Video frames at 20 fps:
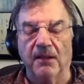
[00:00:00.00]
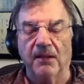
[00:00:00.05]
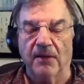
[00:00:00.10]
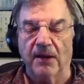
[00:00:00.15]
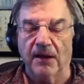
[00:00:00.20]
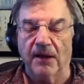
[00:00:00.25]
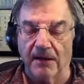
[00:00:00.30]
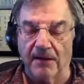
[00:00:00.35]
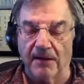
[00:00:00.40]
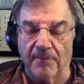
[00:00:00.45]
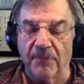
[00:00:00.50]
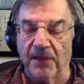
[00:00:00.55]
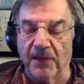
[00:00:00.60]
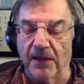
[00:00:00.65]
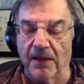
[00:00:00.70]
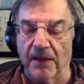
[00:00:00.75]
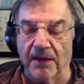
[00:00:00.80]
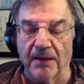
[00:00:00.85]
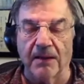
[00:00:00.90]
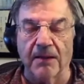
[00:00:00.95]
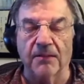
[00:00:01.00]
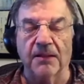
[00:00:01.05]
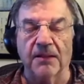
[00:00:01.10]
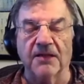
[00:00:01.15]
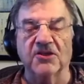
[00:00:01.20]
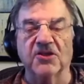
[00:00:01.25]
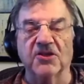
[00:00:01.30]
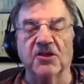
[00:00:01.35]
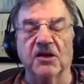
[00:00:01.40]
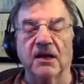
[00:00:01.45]
And
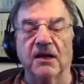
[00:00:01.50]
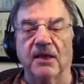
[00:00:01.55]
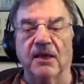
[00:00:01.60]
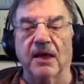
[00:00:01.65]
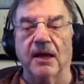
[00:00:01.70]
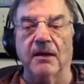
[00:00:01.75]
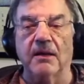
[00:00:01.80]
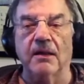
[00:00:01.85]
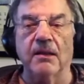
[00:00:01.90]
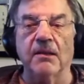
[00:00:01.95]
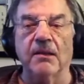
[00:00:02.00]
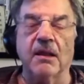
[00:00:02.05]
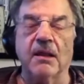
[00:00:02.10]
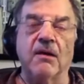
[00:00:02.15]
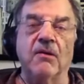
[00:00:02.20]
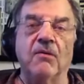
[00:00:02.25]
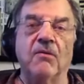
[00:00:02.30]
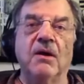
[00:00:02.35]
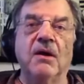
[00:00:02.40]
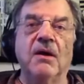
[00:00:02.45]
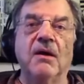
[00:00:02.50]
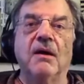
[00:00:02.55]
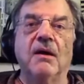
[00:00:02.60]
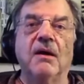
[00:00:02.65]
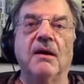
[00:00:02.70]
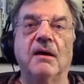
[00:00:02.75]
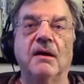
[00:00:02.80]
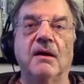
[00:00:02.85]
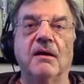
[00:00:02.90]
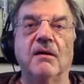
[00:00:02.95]
essentially that is how
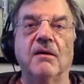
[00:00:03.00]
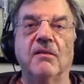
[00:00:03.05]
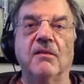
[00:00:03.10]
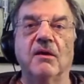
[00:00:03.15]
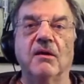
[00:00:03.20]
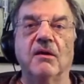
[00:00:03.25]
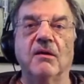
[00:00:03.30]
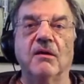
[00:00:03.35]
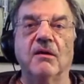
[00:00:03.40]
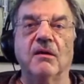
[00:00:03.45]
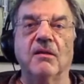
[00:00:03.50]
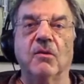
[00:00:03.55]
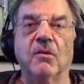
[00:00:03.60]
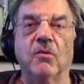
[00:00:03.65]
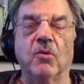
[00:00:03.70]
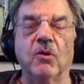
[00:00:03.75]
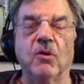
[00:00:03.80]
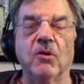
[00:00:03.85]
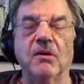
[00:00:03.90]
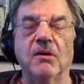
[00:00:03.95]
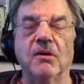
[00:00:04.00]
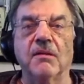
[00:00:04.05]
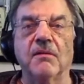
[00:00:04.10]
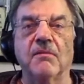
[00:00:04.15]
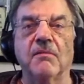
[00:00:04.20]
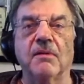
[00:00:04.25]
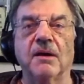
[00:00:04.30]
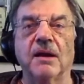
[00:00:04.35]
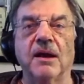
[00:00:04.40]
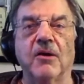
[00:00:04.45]
the world
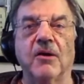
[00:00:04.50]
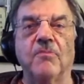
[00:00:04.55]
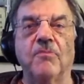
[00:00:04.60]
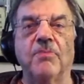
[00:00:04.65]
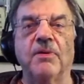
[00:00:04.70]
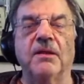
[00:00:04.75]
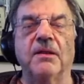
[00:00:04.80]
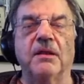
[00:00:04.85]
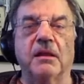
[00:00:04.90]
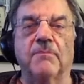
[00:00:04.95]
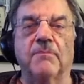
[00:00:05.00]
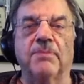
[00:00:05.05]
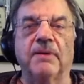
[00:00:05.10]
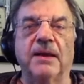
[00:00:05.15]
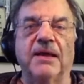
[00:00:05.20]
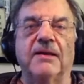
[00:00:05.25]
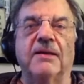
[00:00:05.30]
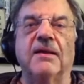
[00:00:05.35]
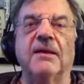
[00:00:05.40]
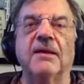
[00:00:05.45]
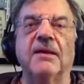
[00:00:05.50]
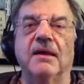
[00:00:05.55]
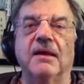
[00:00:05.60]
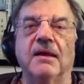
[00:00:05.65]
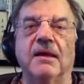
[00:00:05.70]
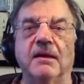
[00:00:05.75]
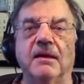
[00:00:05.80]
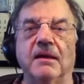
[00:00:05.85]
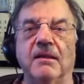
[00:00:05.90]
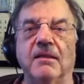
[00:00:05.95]
is now being split
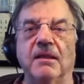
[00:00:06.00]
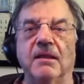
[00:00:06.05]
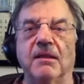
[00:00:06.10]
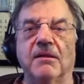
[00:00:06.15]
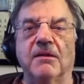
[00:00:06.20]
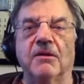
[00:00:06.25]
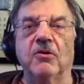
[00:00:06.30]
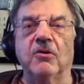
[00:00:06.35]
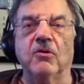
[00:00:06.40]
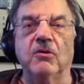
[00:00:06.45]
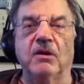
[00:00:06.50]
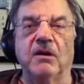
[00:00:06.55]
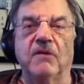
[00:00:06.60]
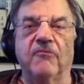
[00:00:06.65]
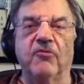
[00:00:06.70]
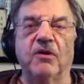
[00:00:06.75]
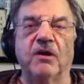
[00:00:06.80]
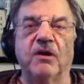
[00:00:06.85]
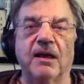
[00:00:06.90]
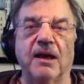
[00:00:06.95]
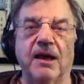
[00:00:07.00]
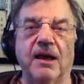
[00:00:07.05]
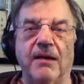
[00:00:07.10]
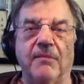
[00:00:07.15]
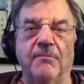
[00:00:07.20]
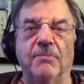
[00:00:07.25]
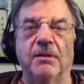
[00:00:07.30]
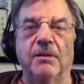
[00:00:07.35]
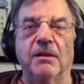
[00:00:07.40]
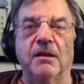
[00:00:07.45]
into these two different
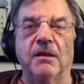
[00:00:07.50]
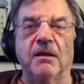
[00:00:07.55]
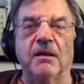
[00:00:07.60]
camps.